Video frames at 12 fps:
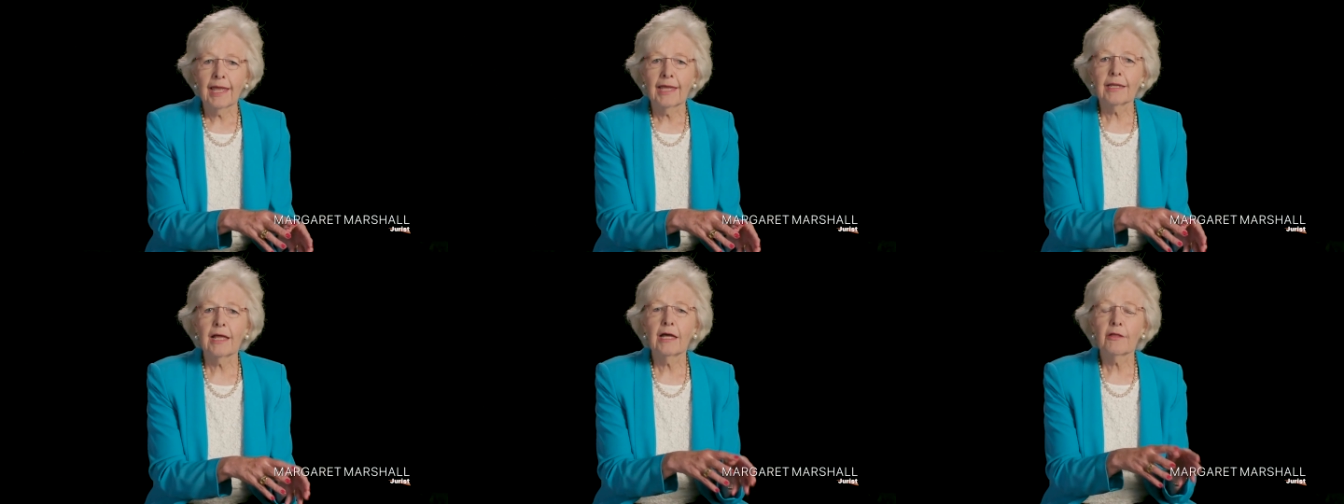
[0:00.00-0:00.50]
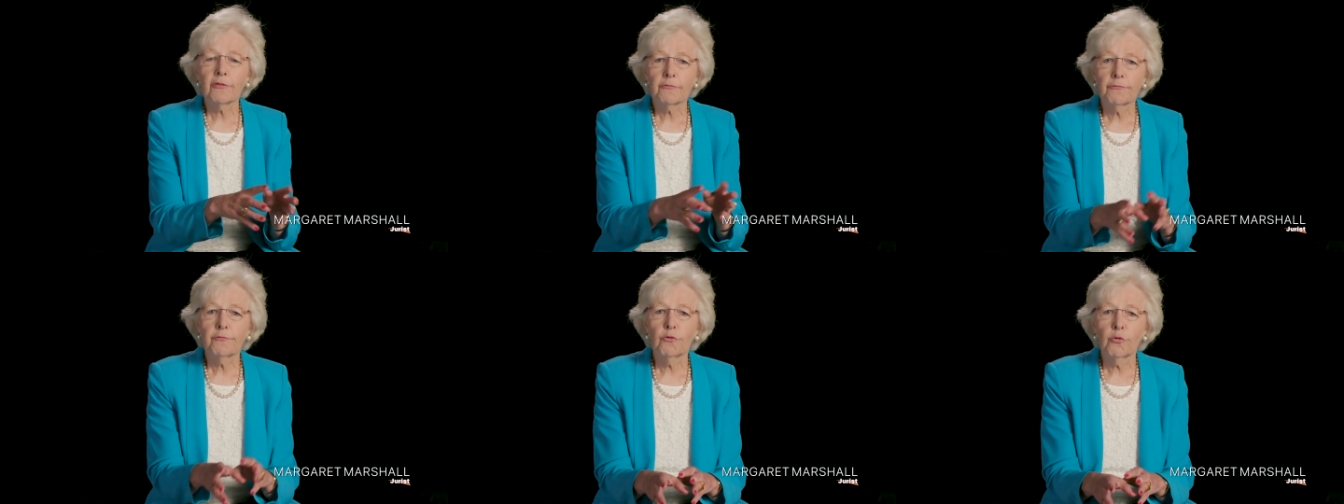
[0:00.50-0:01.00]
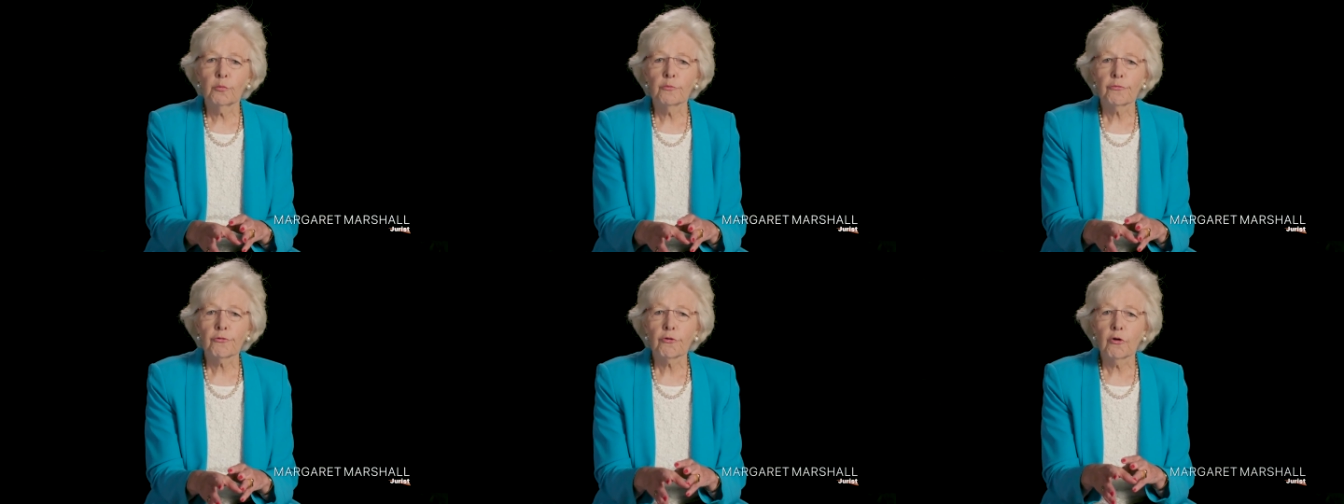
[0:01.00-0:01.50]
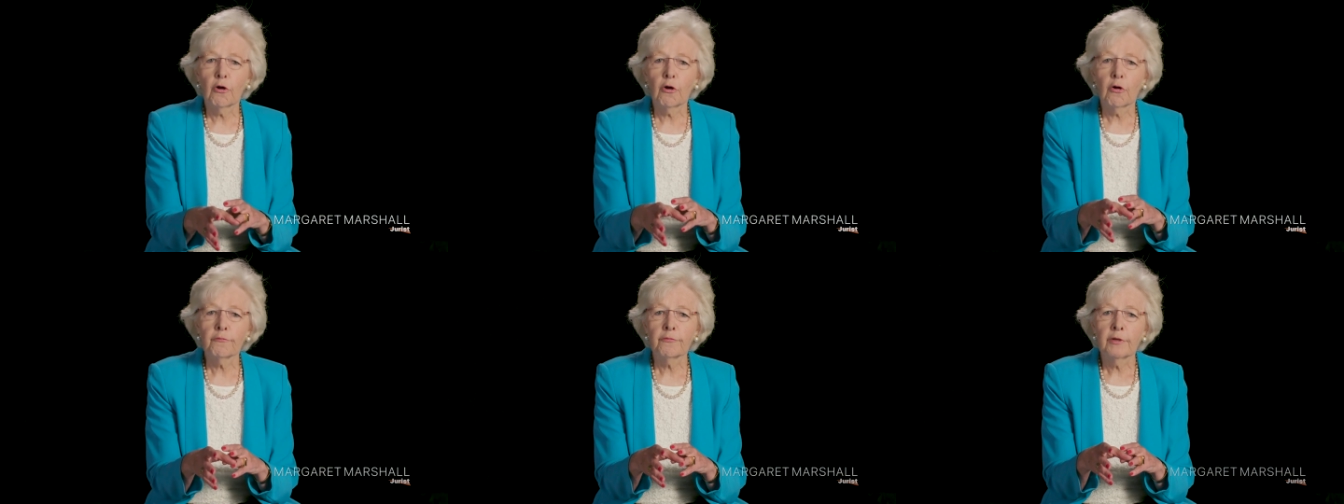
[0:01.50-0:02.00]
and other forms
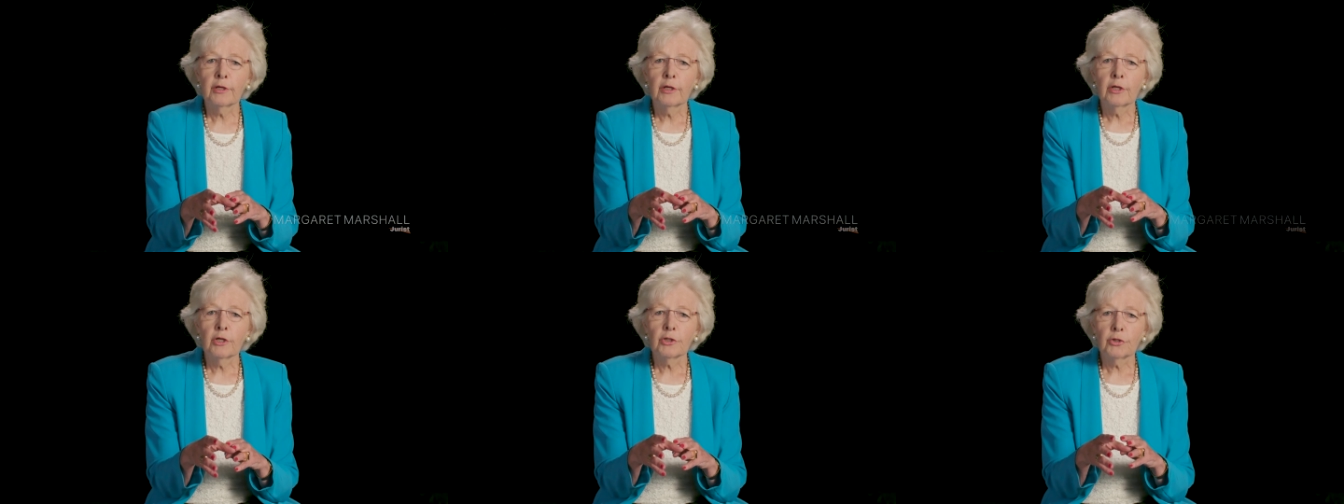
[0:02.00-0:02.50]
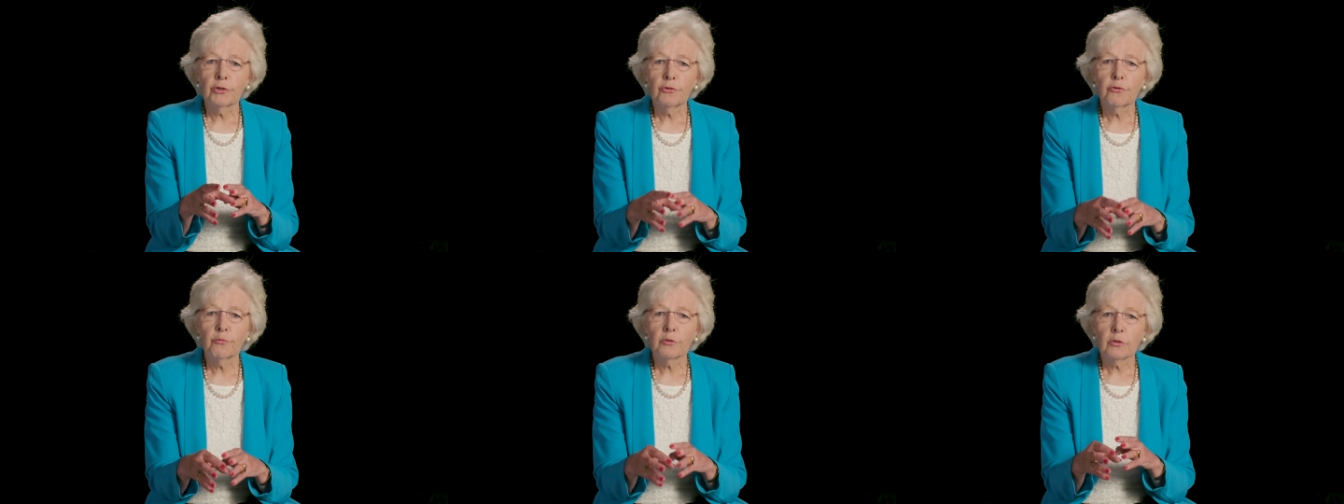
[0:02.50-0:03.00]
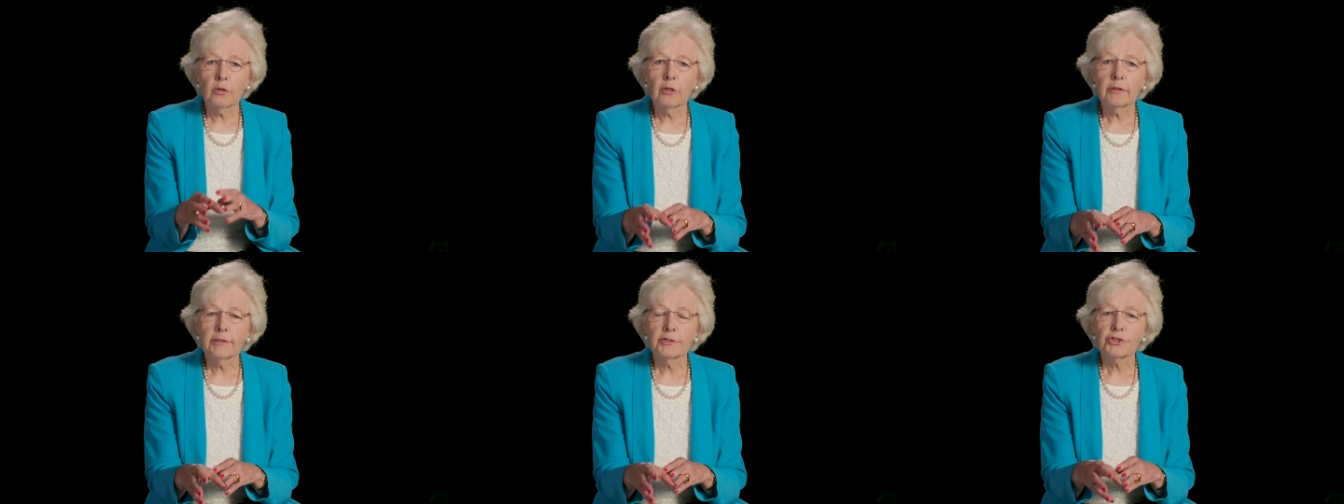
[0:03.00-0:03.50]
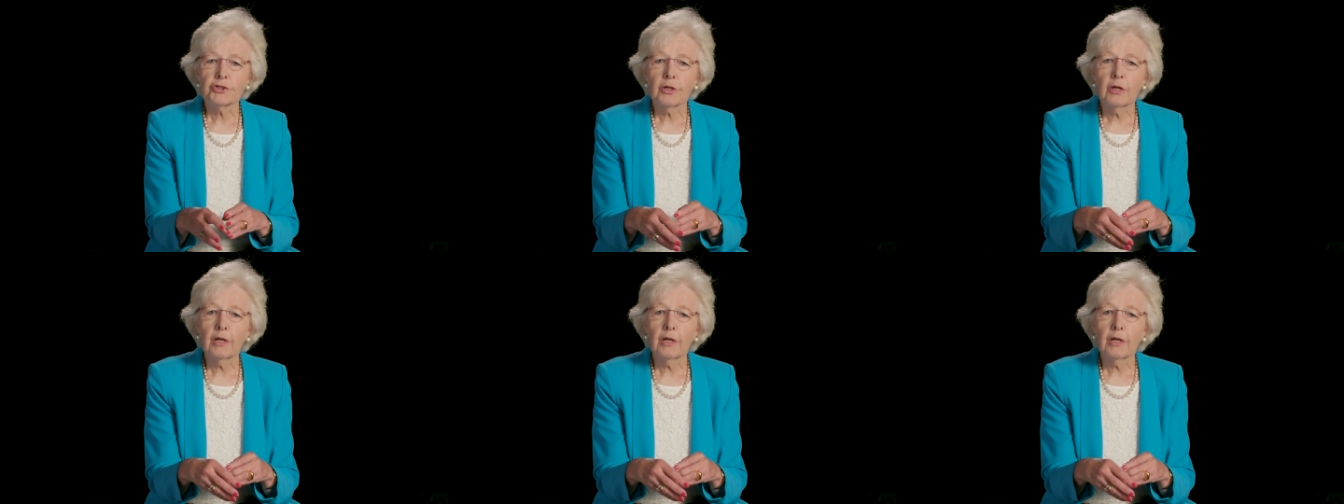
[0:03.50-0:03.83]
of human knowledge.